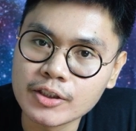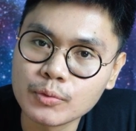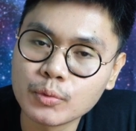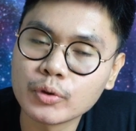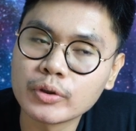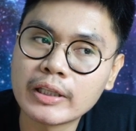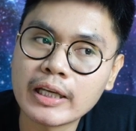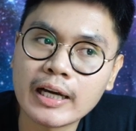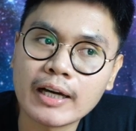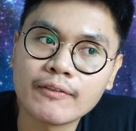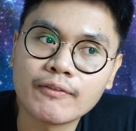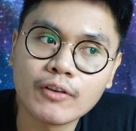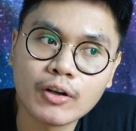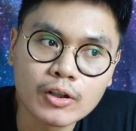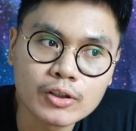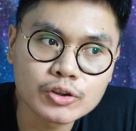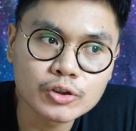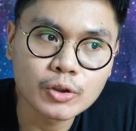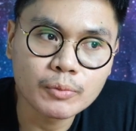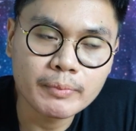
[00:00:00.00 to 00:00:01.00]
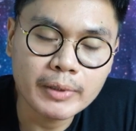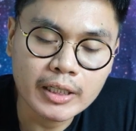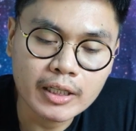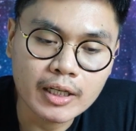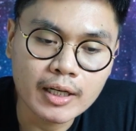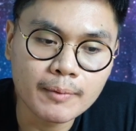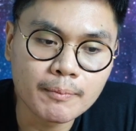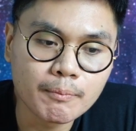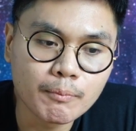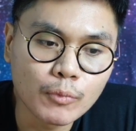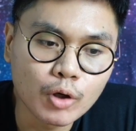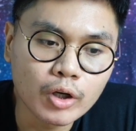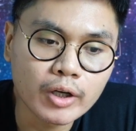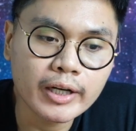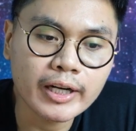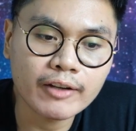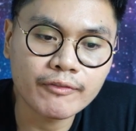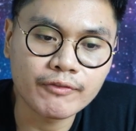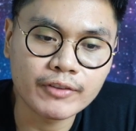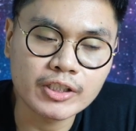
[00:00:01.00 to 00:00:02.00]
would have also become
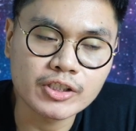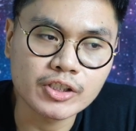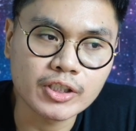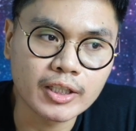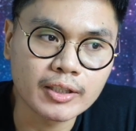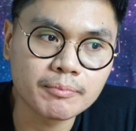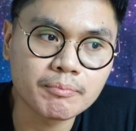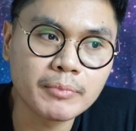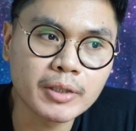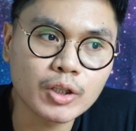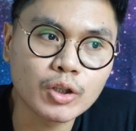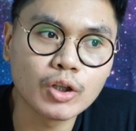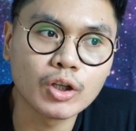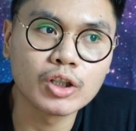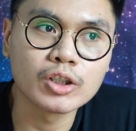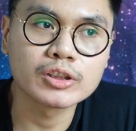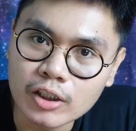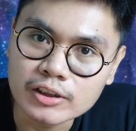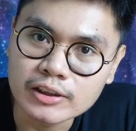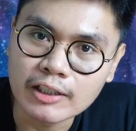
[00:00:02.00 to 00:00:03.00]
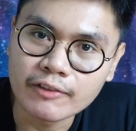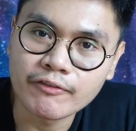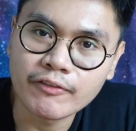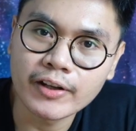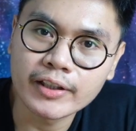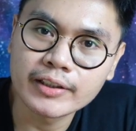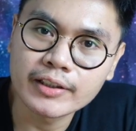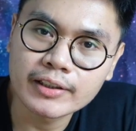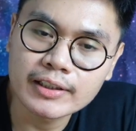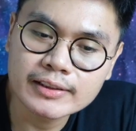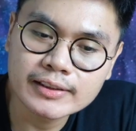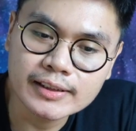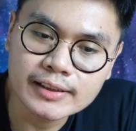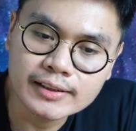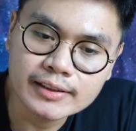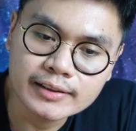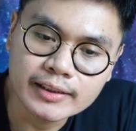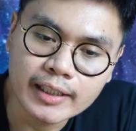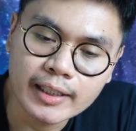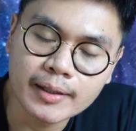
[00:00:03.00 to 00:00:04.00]
more efficient because a federal
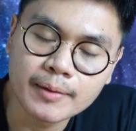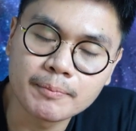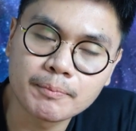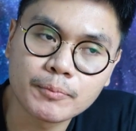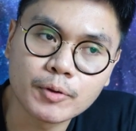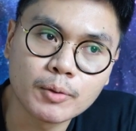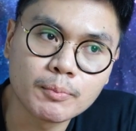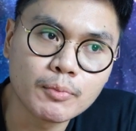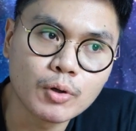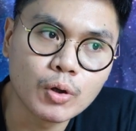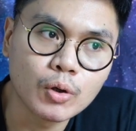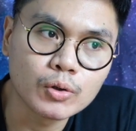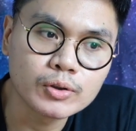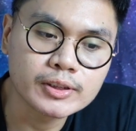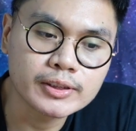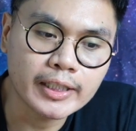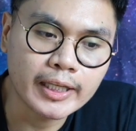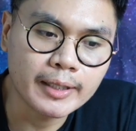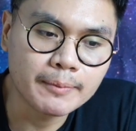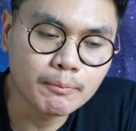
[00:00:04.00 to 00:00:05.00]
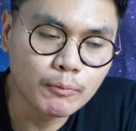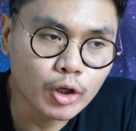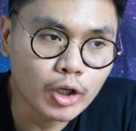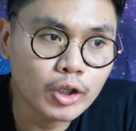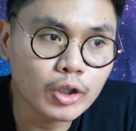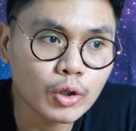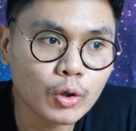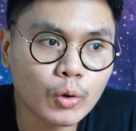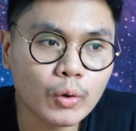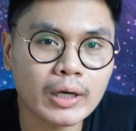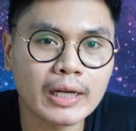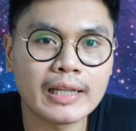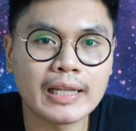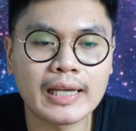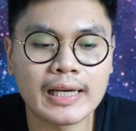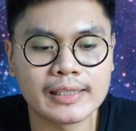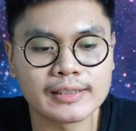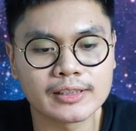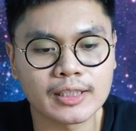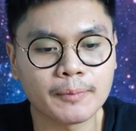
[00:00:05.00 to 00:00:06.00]
system promotes a more
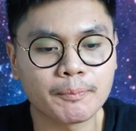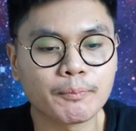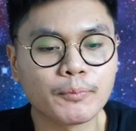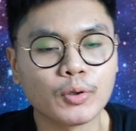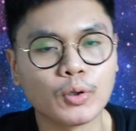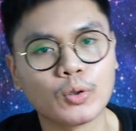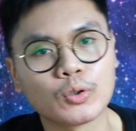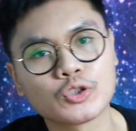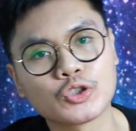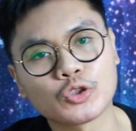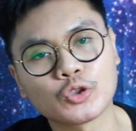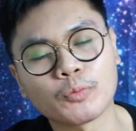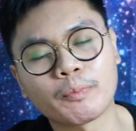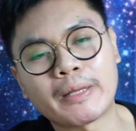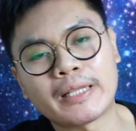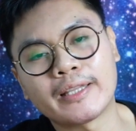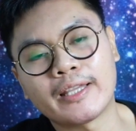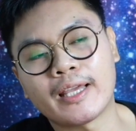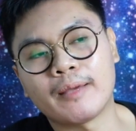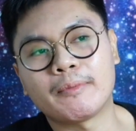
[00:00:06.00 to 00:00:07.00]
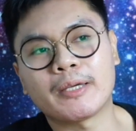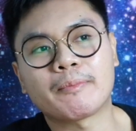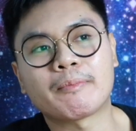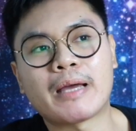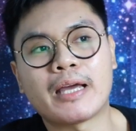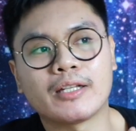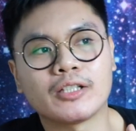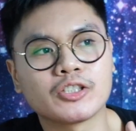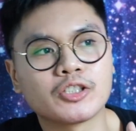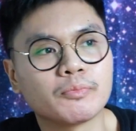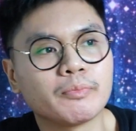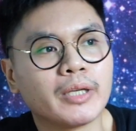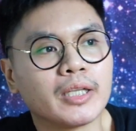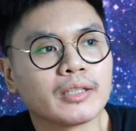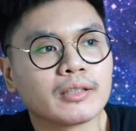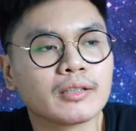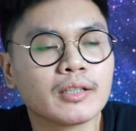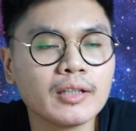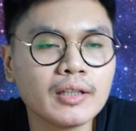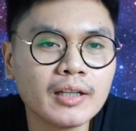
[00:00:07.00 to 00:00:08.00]
localized approach to pandemic
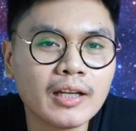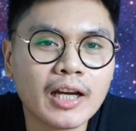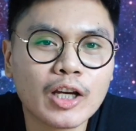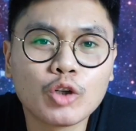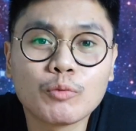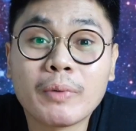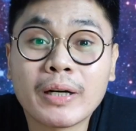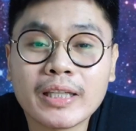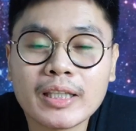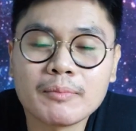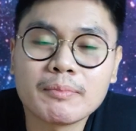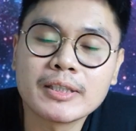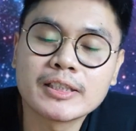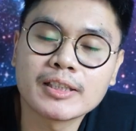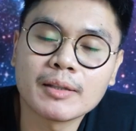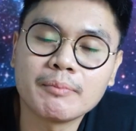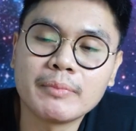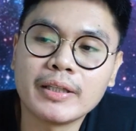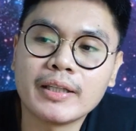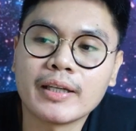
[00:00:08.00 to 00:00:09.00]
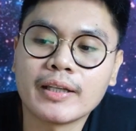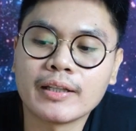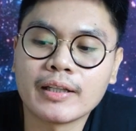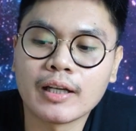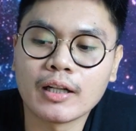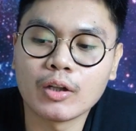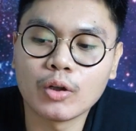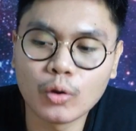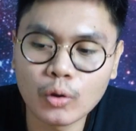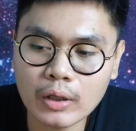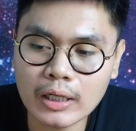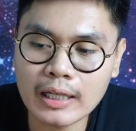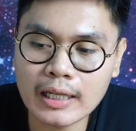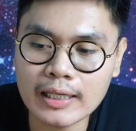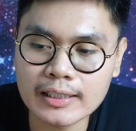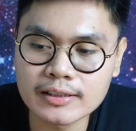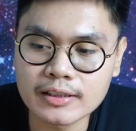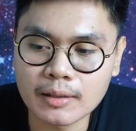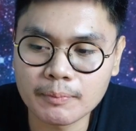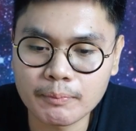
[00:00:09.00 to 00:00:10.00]
management. Ano bang ibig sabihin ng
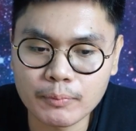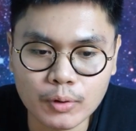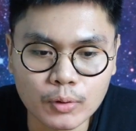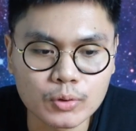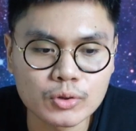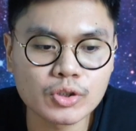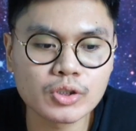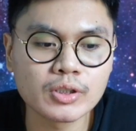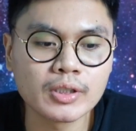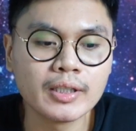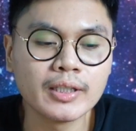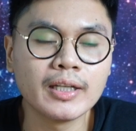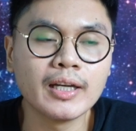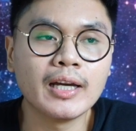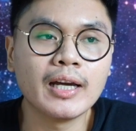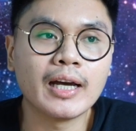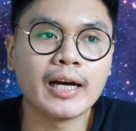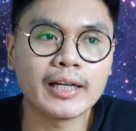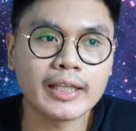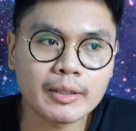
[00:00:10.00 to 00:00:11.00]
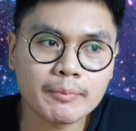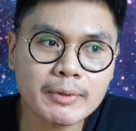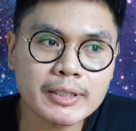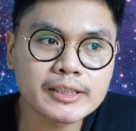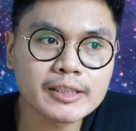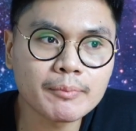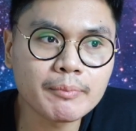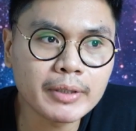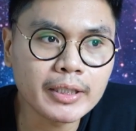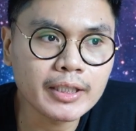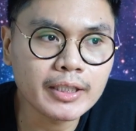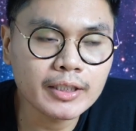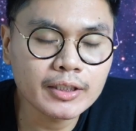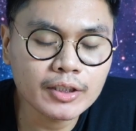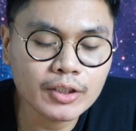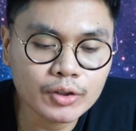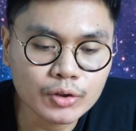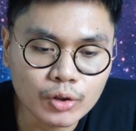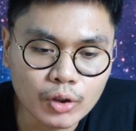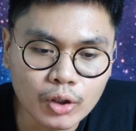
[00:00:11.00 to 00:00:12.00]
localized approach? Ang ibig sabihin
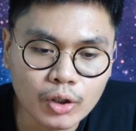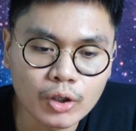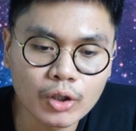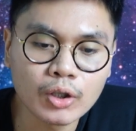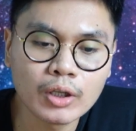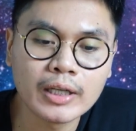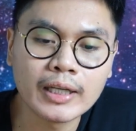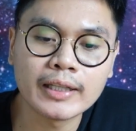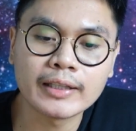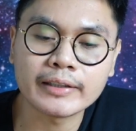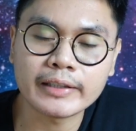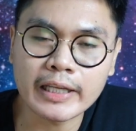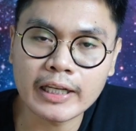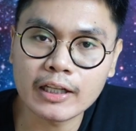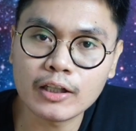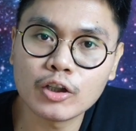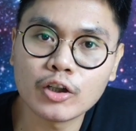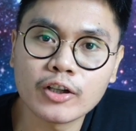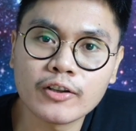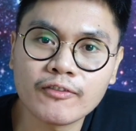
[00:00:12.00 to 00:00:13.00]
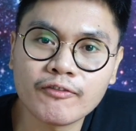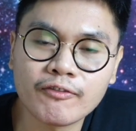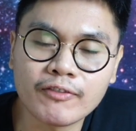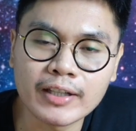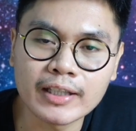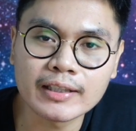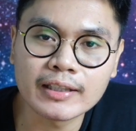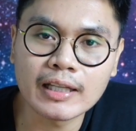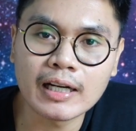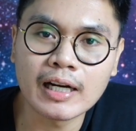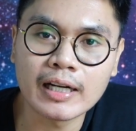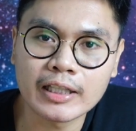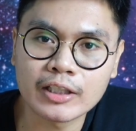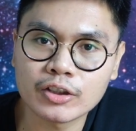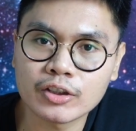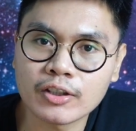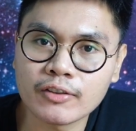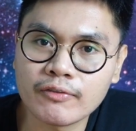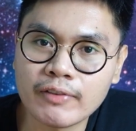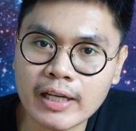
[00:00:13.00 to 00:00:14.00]
nito, tailor-fit ang
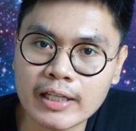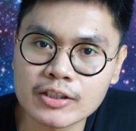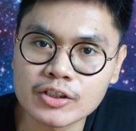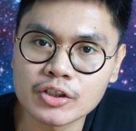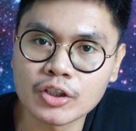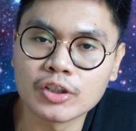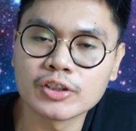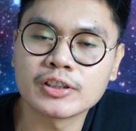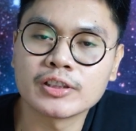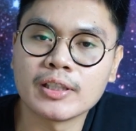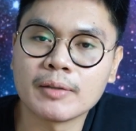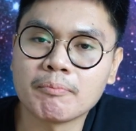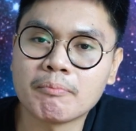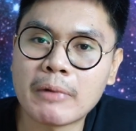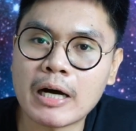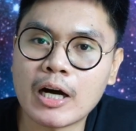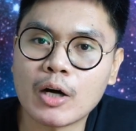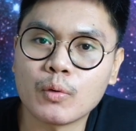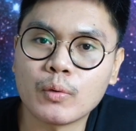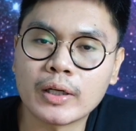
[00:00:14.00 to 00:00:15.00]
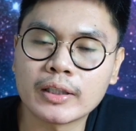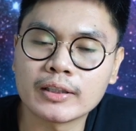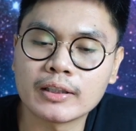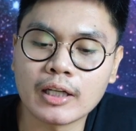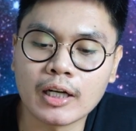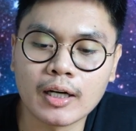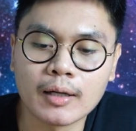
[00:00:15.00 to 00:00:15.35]
interventions ng bawat